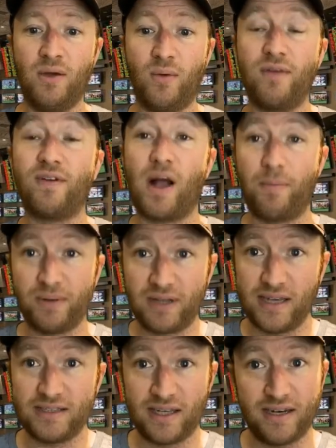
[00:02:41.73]
We have a couple
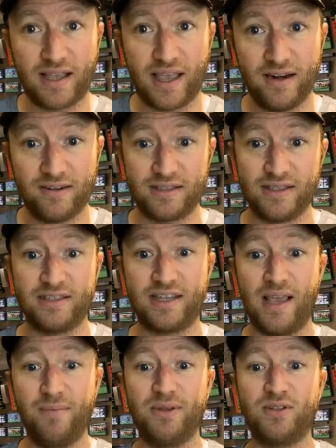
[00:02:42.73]
nice indicators in this
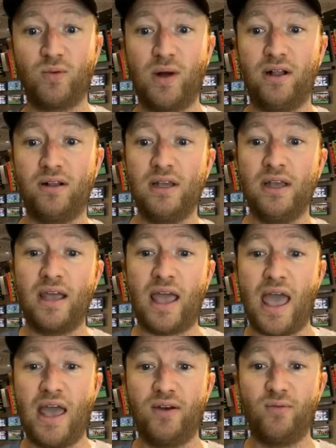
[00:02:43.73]
game as well.
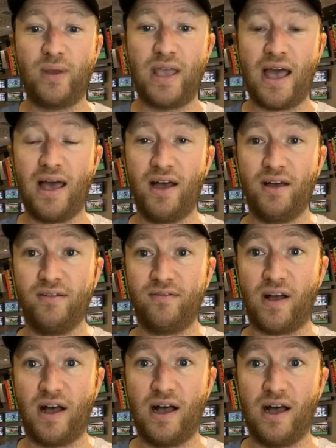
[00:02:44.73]
And we have
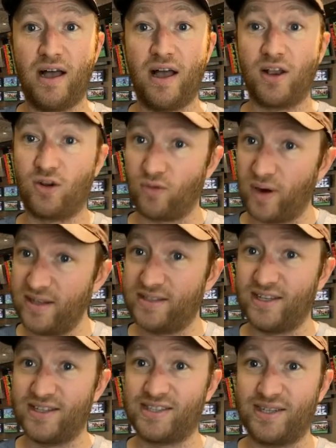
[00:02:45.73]
a great
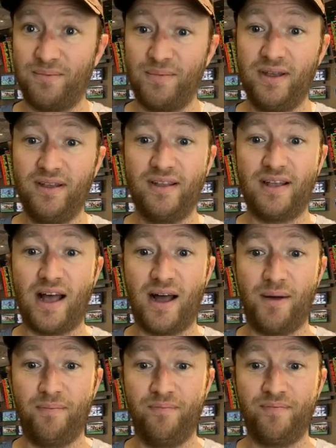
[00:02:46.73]
system.
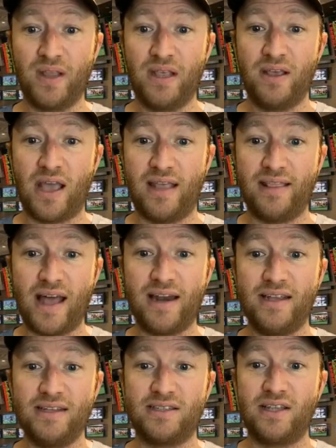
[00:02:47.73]
And that
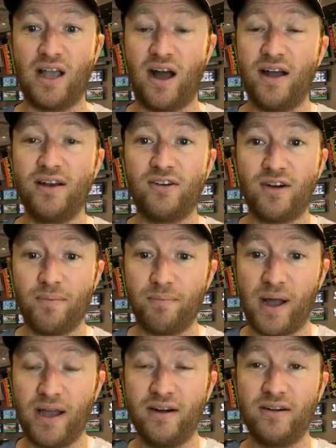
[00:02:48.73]
is the
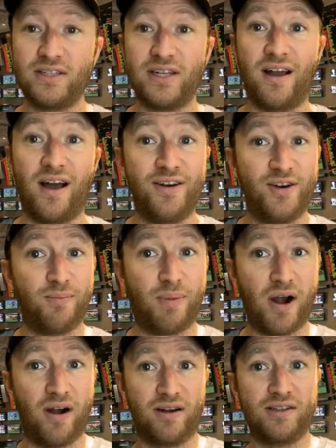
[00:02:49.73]
under-umpires and
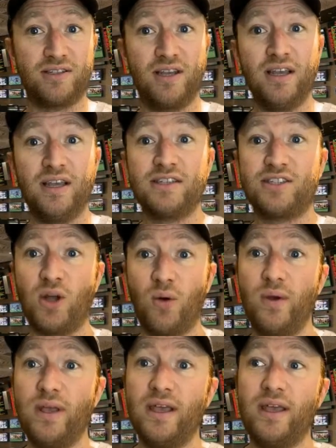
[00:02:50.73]
under-parks.
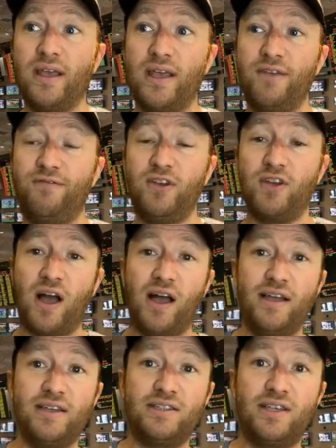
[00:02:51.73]
So, if you
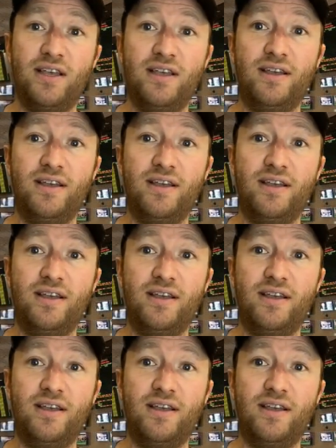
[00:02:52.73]
guys